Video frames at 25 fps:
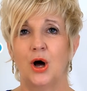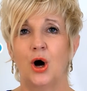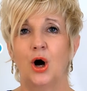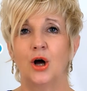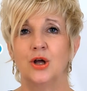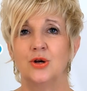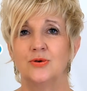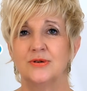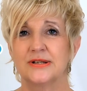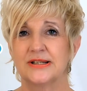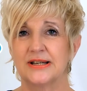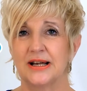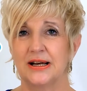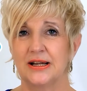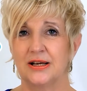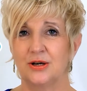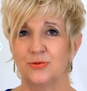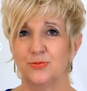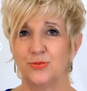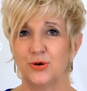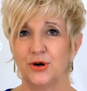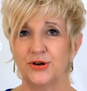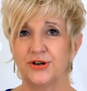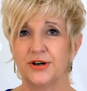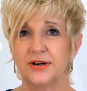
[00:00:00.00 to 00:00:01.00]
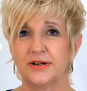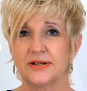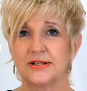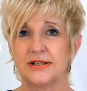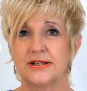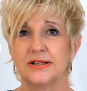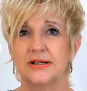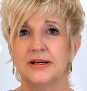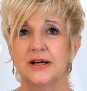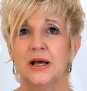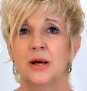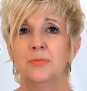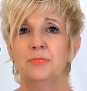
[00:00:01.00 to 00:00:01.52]
Are you selling a product,
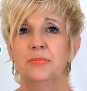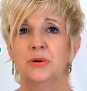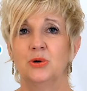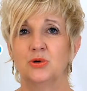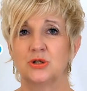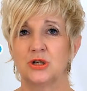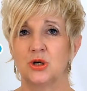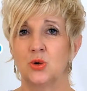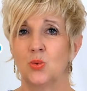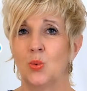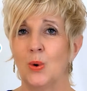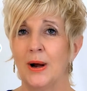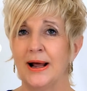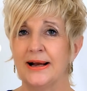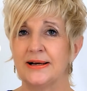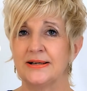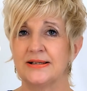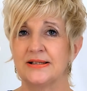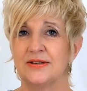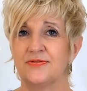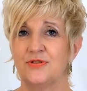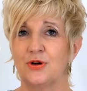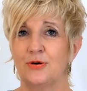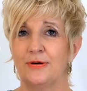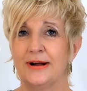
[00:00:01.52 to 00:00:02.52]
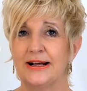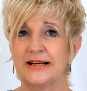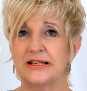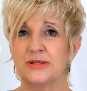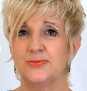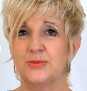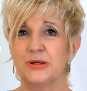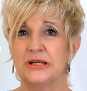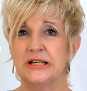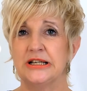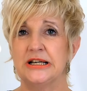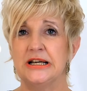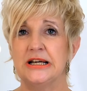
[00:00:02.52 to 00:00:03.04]
building awareness of your
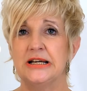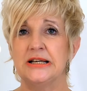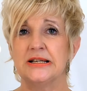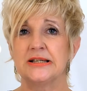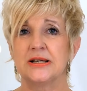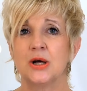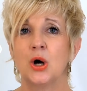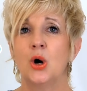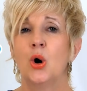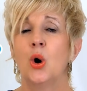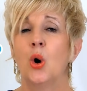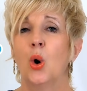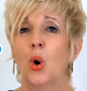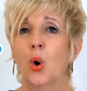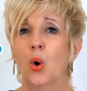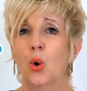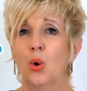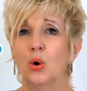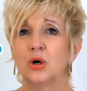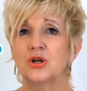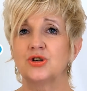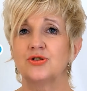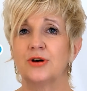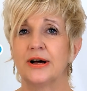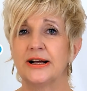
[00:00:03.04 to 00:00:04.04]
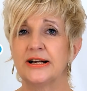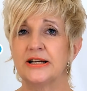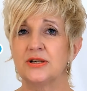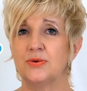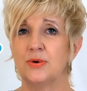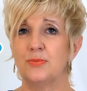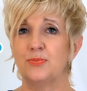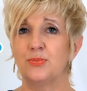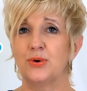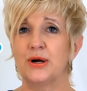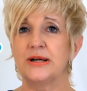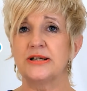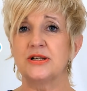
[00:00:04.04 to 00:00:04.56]
expertise, or trying to
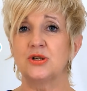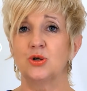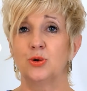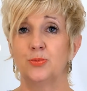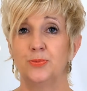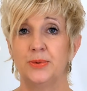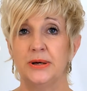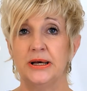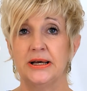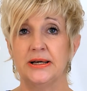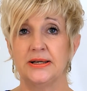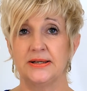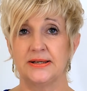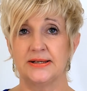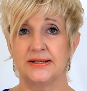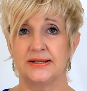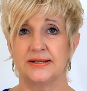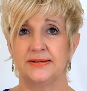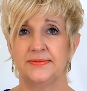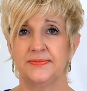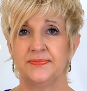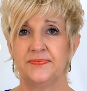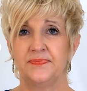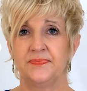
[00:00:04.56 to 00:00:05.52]
impress your peers?